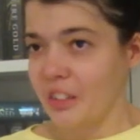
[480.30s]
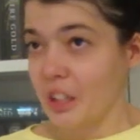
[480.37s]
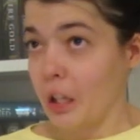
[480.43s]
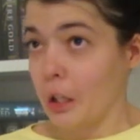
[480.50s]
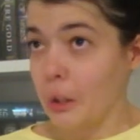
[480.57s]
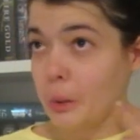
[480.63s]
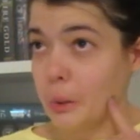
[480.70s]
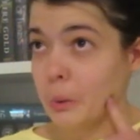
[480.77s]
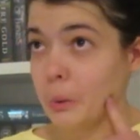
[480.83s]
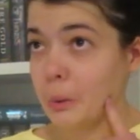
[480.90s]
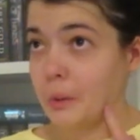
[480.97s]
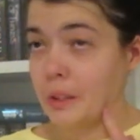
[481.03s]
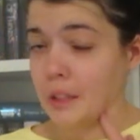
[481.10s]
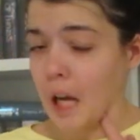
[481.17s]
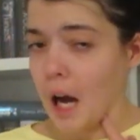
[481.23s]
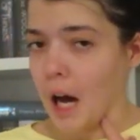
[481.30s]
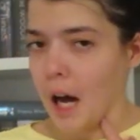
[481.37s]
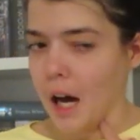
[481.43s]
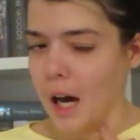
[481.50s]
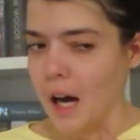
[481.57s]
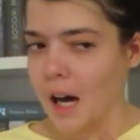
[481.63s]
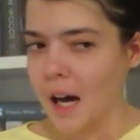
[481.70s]
so
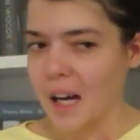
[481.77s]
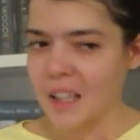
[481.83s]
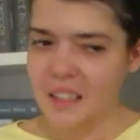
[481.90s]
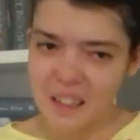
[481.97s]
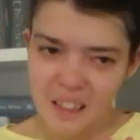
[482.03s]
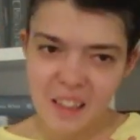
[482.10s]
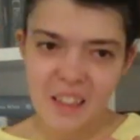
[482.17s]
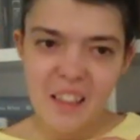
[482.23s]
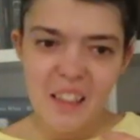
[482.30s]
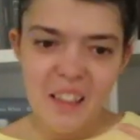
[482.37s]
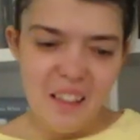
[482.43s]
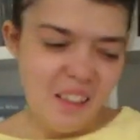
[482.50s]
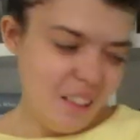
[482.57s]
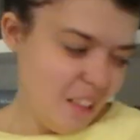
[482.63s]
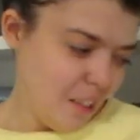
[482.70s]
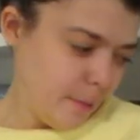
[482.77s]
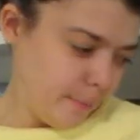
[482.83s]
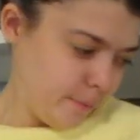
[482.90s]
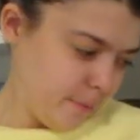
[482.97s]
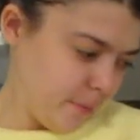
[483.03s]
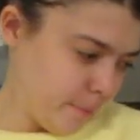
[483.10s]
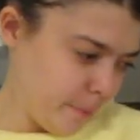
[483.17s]
yeah
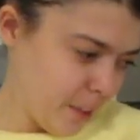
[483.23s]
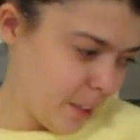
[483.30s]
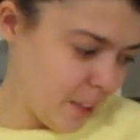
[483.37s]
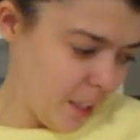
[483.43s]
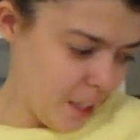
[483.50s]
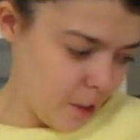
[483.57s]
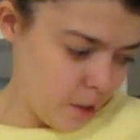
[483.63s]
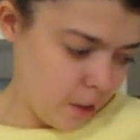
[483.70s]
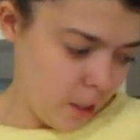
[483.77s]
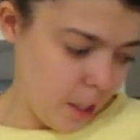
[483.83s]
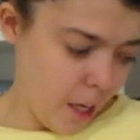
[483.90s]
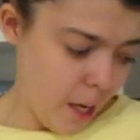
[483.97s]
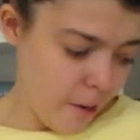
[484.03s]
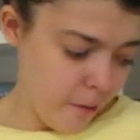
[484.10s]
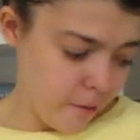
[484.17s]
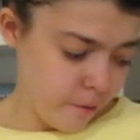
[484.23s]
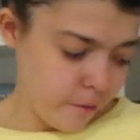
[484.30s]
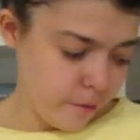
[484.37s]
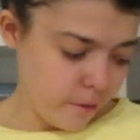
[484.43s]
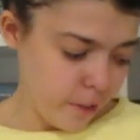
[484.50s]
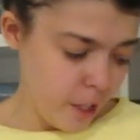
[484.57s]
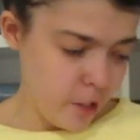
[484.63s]
but that's okay. I,
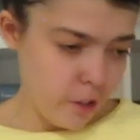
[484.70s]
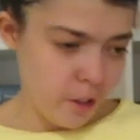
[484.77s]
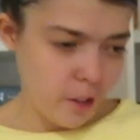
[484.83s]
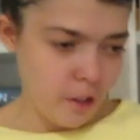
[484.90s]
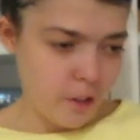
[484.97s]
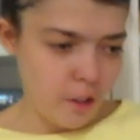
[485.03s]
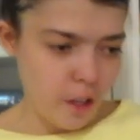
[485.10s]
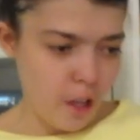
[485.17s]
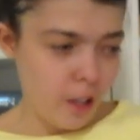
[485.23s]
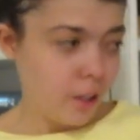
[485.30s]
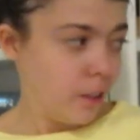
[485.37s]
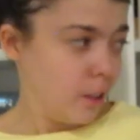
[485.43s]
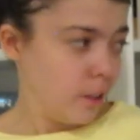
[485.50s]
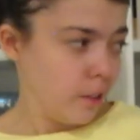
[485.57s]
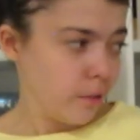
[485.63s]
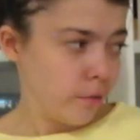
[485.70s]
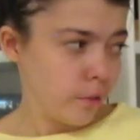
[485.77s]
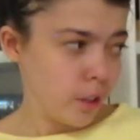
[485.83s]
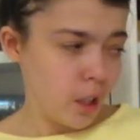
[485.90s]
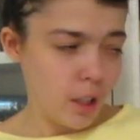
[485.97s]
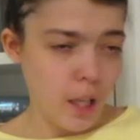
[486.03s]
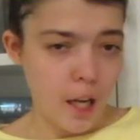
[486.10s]
as you can tell,
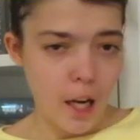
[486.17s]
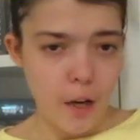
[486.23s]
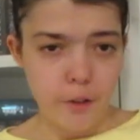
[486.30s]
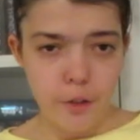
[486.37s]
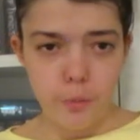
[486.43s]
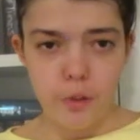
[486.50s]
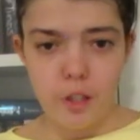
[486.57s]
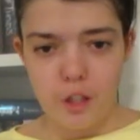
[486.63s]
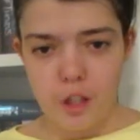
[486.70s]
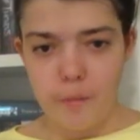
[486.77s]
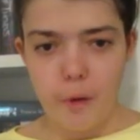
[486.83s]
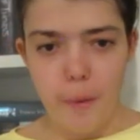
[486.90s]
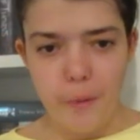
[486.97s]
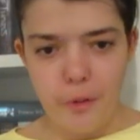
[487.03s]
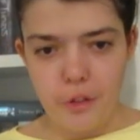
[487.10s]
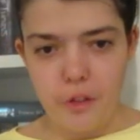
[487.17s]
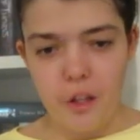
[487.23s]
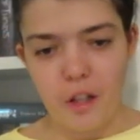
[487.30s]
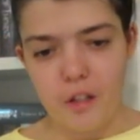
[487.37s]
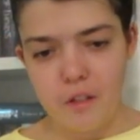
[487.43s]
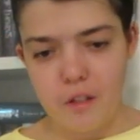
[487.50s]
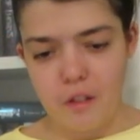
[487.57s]
the lighthouse witch, I'm almost
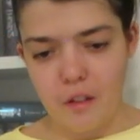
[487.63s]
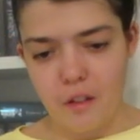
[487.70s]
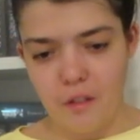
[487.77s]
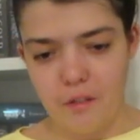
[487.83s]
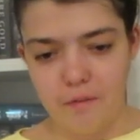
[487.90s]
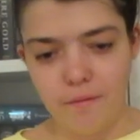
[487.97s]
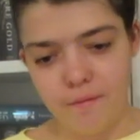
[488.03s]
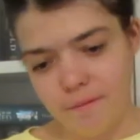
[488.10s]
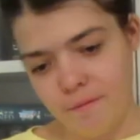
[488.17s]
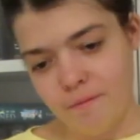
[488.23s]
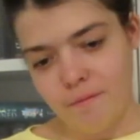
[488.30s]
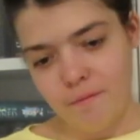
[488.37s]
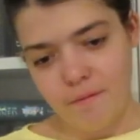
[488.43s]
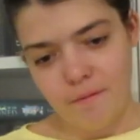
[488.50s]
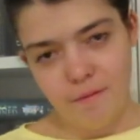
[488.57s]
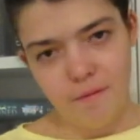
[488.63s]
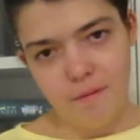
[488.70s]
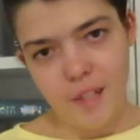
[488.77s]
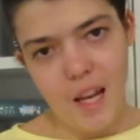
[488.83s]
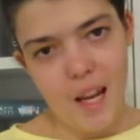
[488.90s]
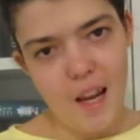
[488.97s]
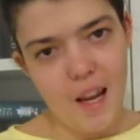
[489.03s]
done, so
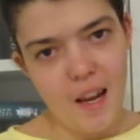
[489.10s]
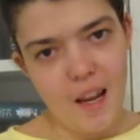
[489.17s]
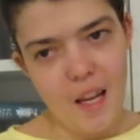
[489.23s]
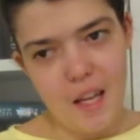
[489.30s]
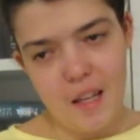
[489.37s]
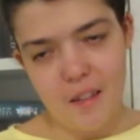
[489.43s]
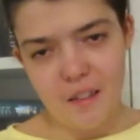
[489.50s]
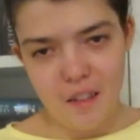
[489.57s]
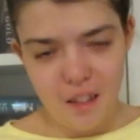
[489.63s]
yay!